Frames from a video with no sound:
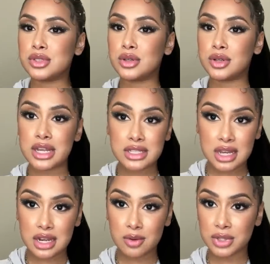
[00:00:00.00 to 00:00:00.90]
So that's
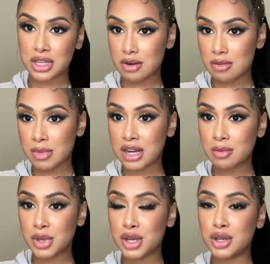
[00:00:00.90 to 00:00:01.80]
kind of what that
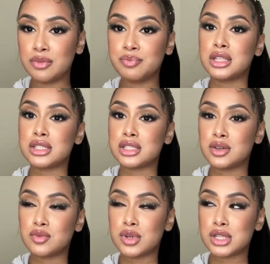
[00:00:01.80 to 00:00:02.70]
reminded me of. The
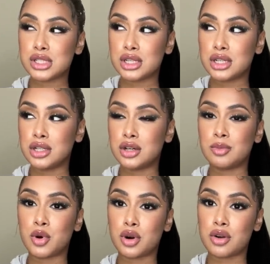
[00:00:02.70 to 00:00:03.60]
stuff was a little
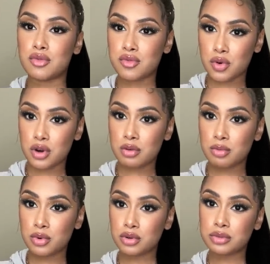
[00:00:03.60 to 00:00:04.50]
more
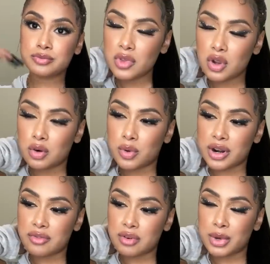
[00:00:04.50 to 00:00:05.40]
affordable or
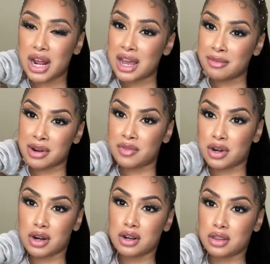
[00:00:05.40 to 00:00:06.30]
whatever, but I have never
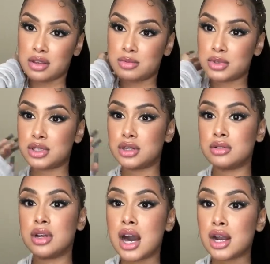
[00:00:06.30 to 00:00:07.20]
heard of them,
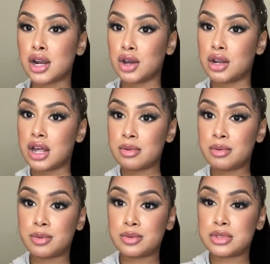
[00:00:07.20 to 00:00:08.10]
so I don't know. A lot of
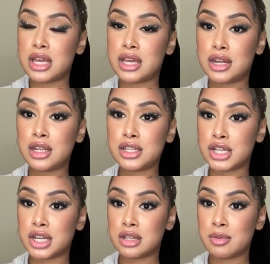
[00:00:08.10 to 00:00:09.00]
people were saying
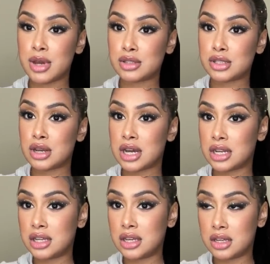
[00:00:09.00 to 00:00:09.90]
check them out, so I
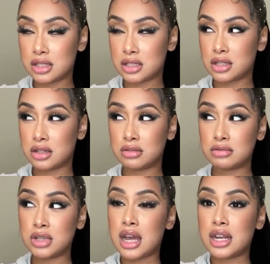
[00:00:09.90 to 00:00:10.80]
did. So
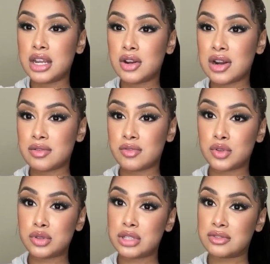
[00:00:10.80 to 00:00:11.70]
I did grab a
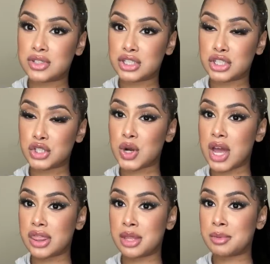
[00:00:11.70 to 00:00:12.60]
few stuff just to
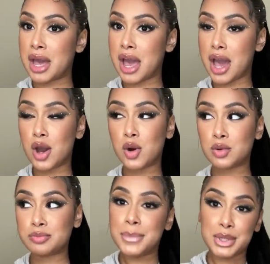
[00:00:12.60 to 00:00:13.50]
try them
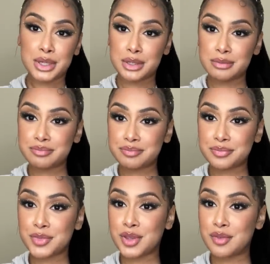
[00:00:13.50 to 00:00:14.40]
out, but
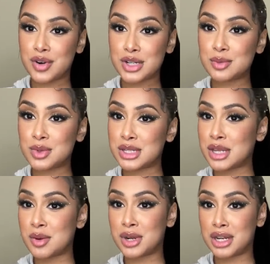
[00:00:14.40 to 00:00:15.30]
the first one is
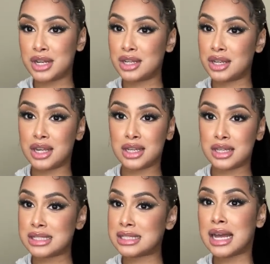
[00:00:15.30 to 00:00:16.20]
already looking like
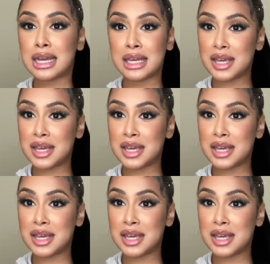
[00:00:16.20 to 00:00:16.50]
it's not